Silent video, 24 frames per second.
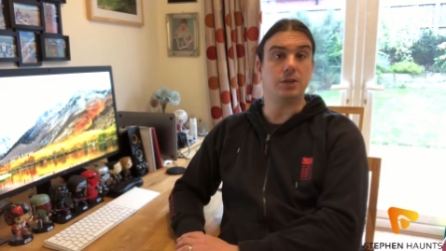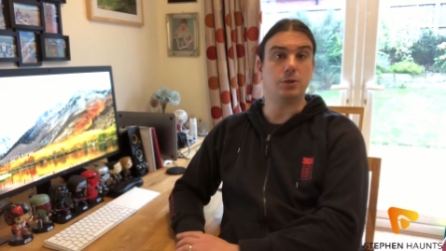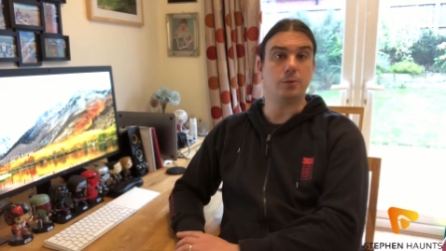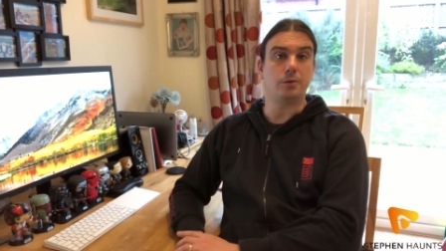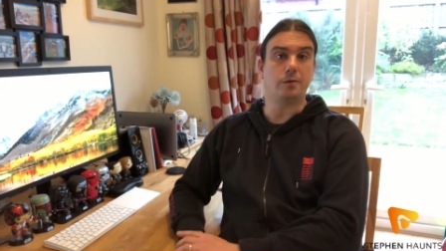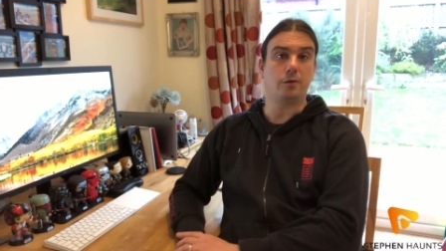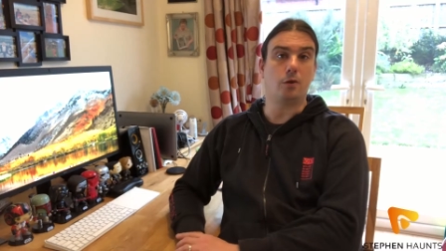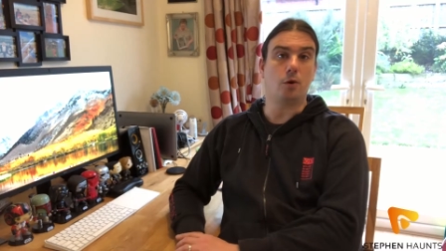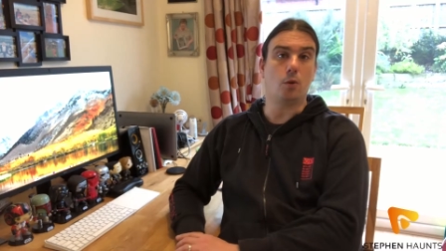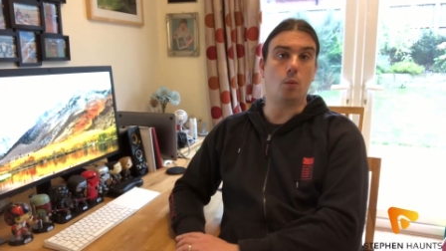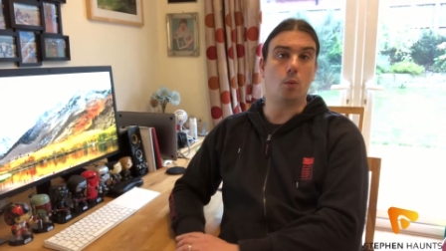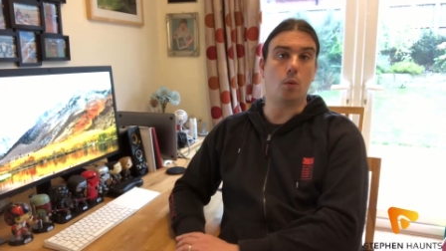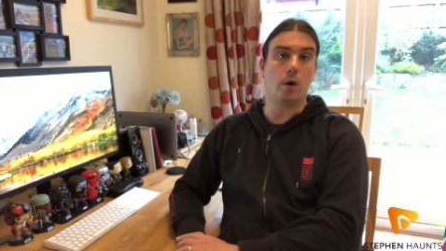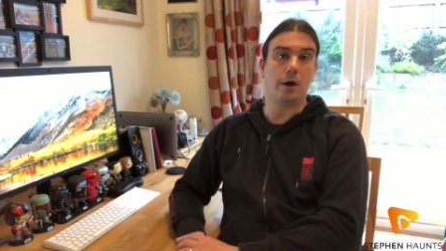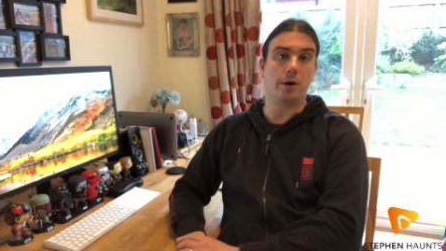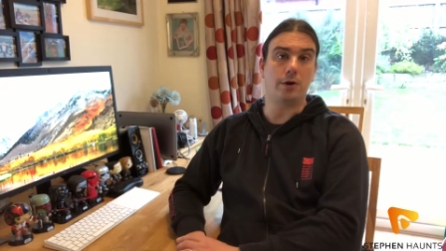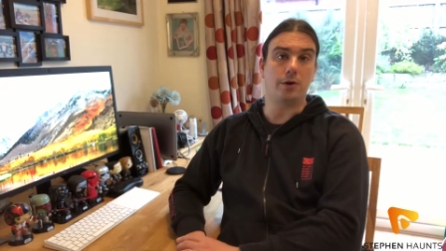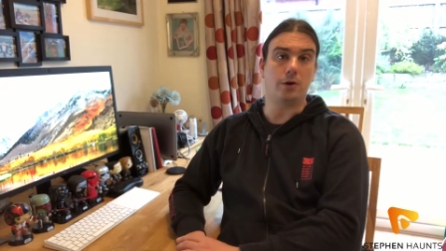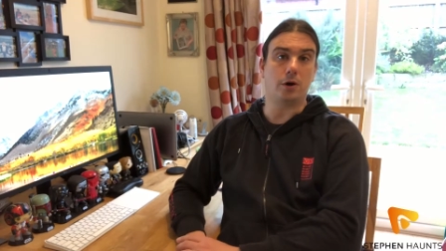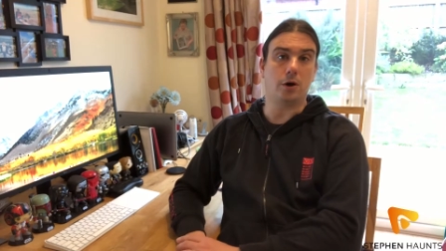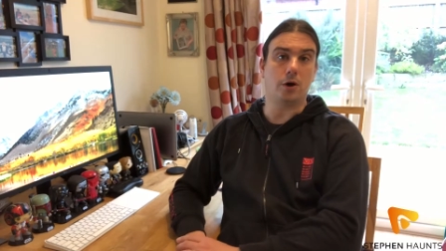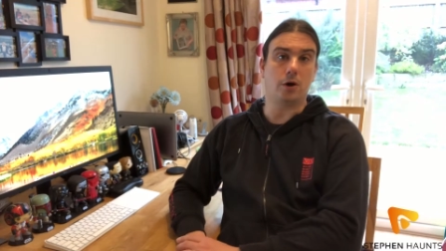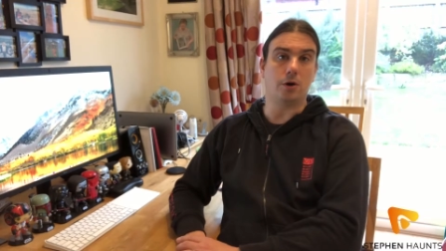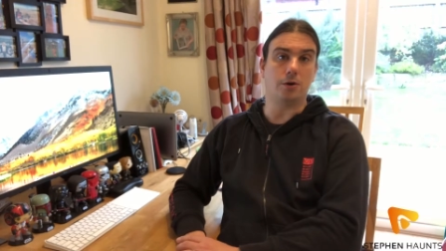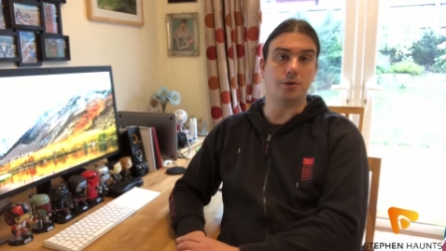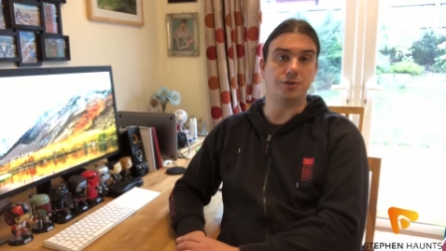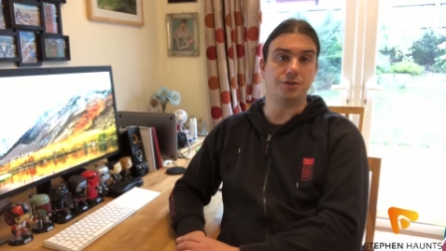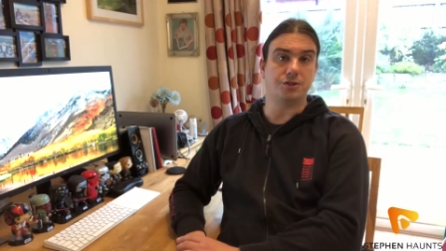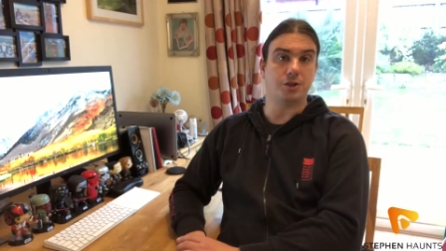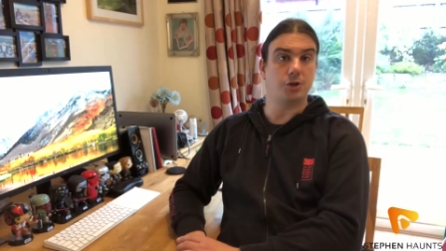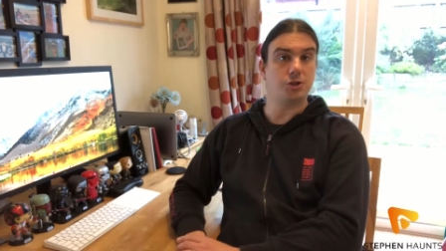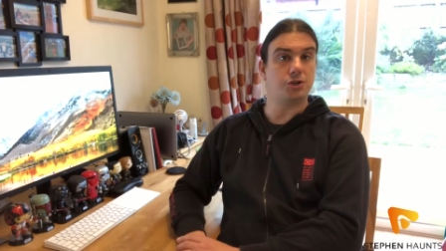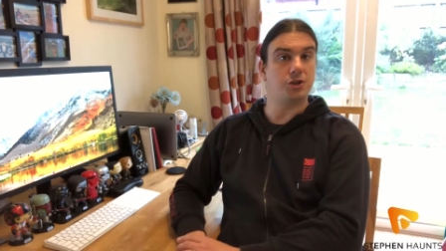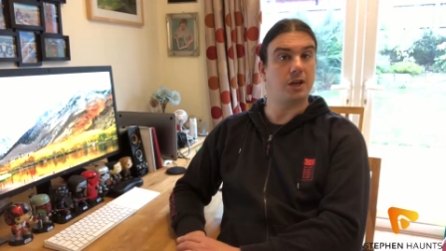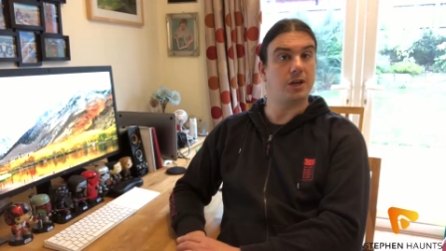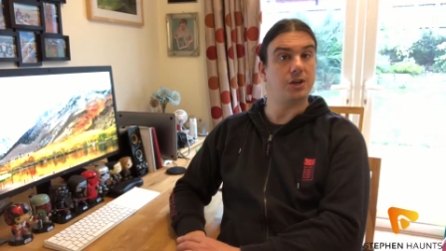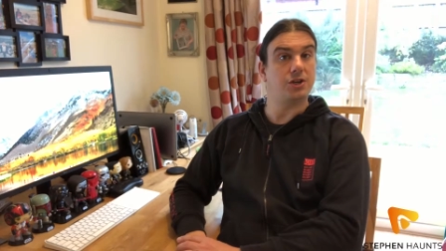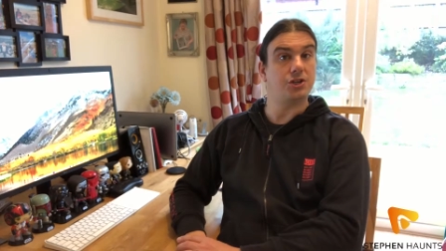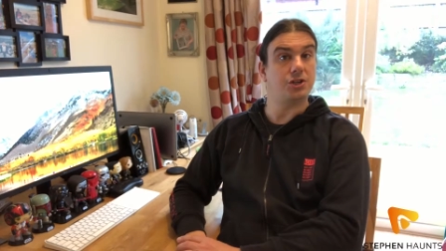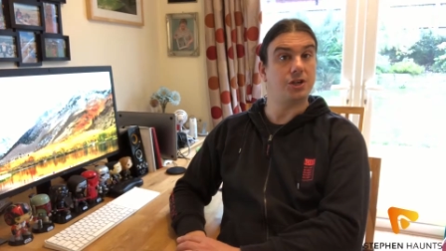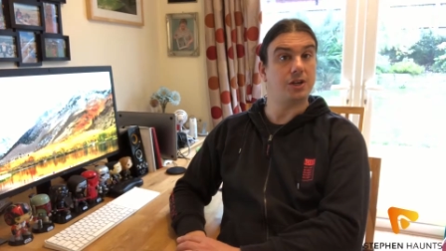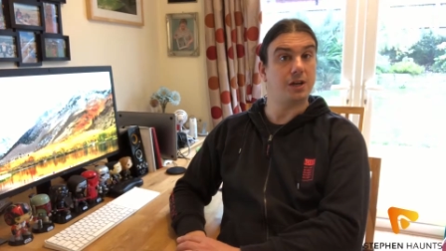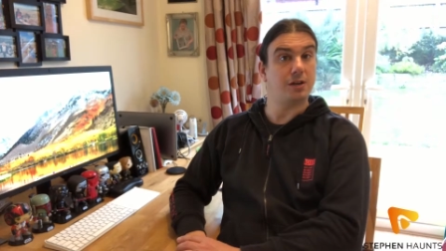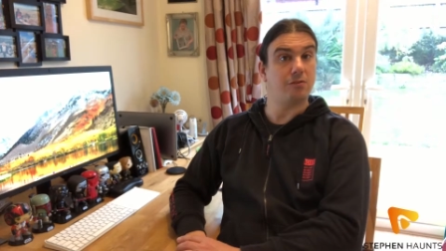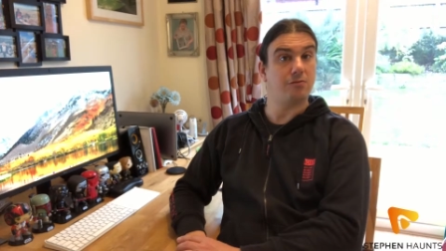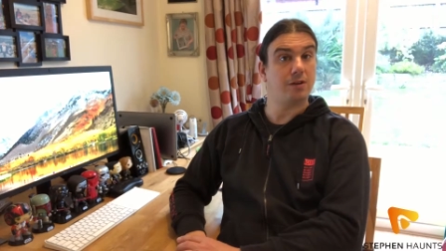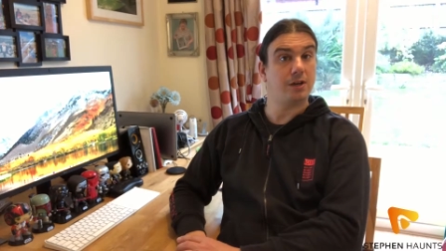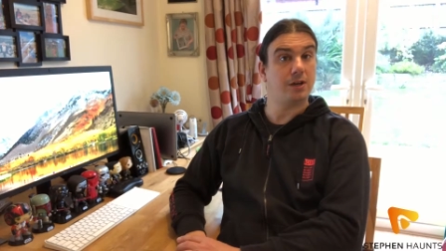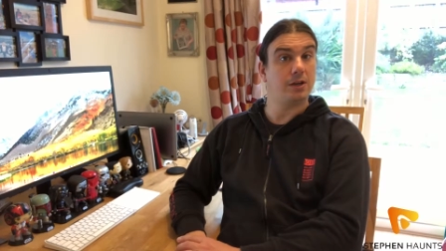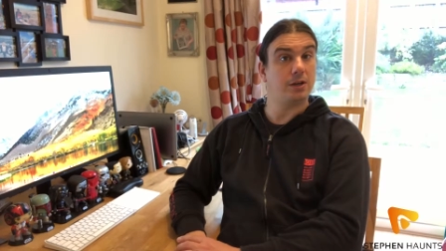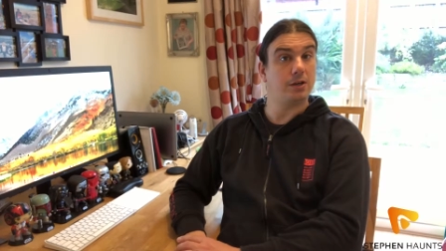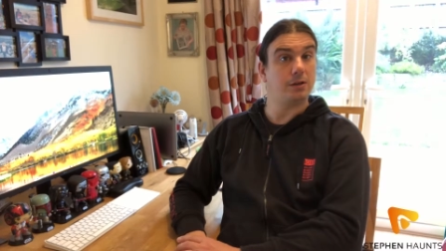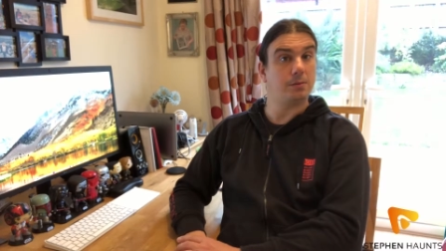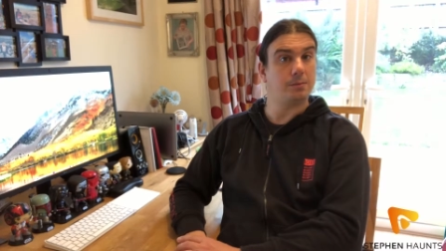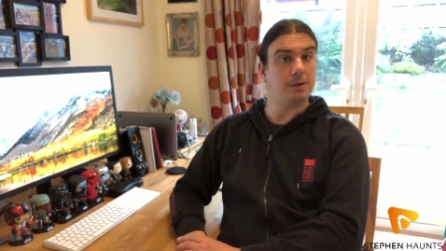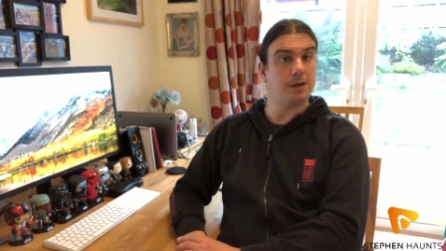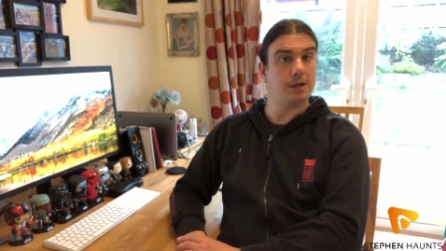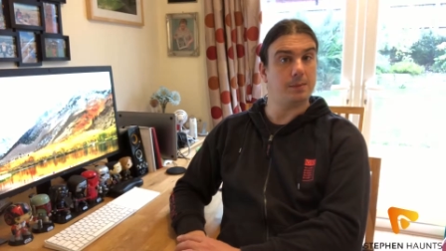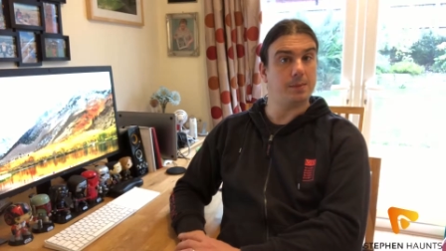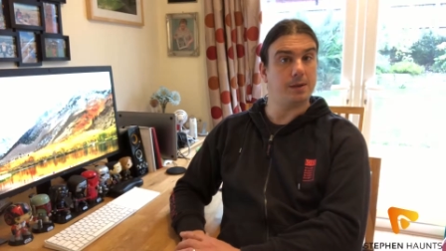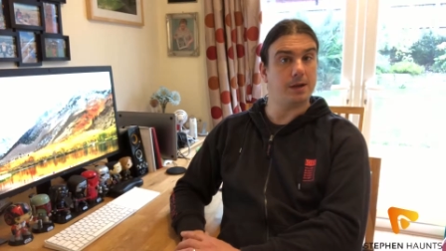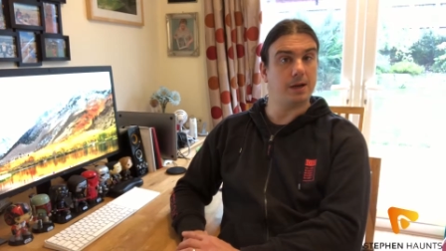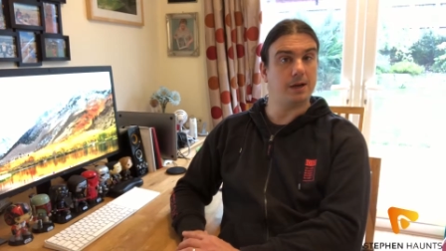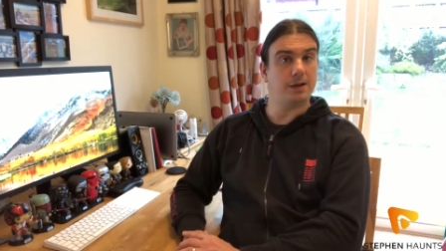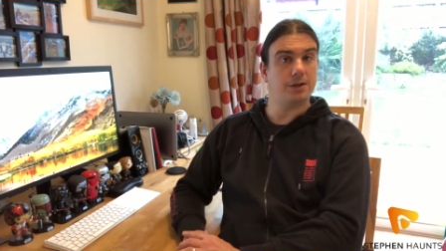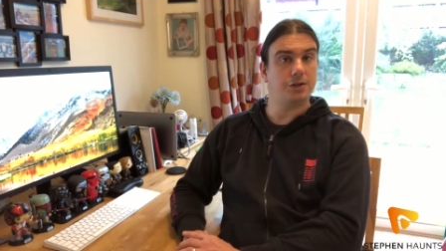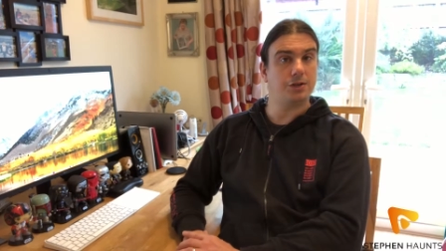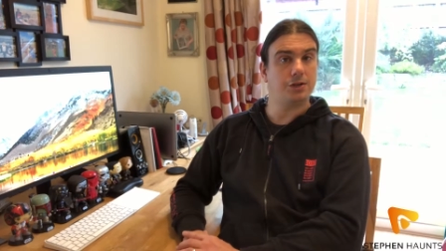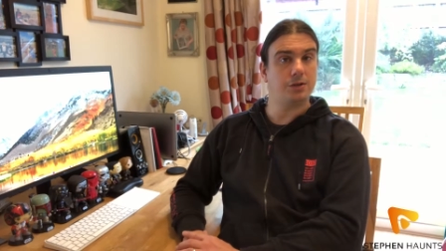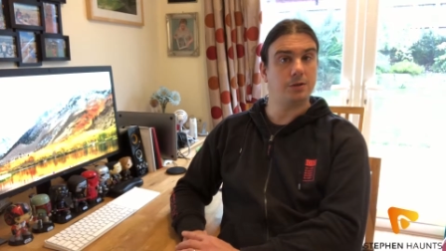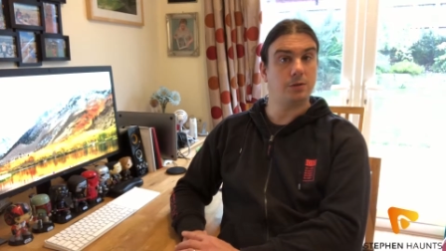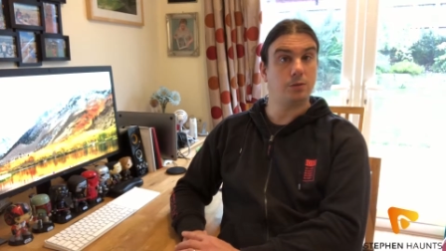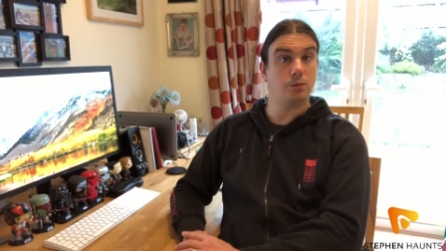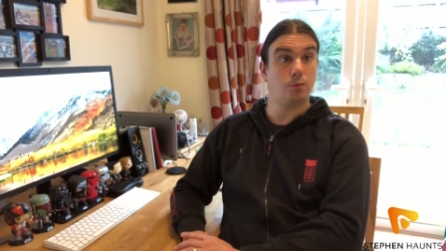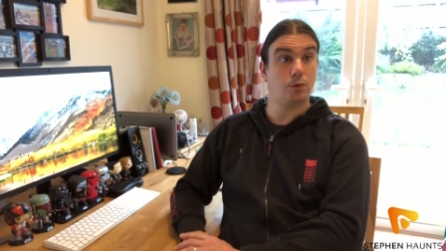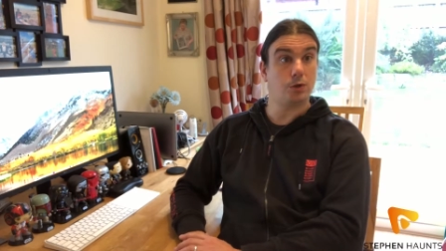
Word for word: So we've got one on social engineering and manipulation,